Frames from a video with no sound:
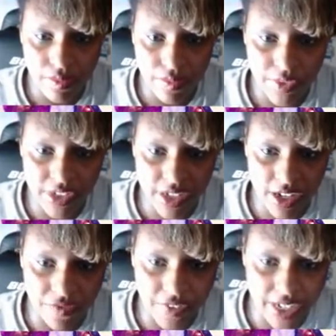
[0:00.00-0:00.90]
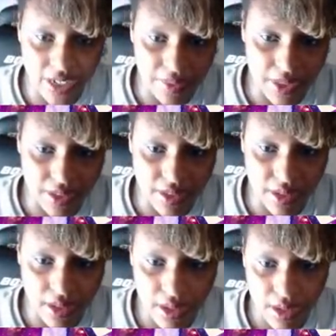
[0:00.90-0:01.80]
We just gotta find
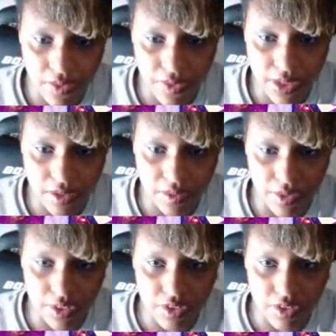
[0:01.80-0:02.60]
everything. If we don't, we're just